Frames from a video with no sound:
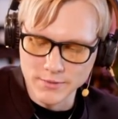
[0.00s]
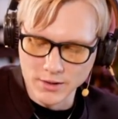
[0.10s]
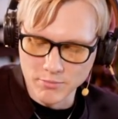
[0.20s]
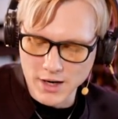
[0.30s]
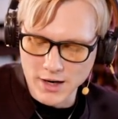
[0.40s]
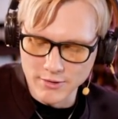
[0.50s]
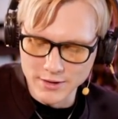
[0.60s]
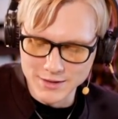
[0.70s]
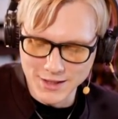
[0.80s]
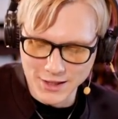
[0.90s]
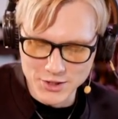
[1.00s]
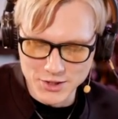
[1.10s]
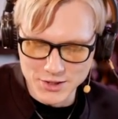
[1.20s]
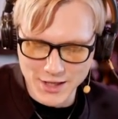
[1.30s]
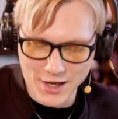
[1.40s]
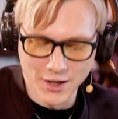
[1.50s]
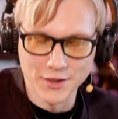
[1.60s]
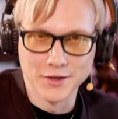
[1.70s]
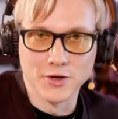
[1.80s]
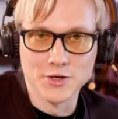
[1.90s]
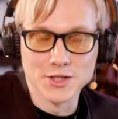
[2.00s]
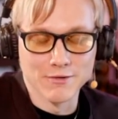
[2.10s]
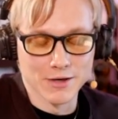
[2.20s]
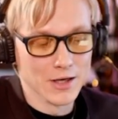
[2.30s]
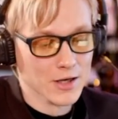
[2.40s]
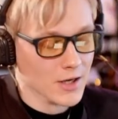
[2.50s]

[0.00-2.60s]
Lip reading: willpower, intelligence, health, and longevity,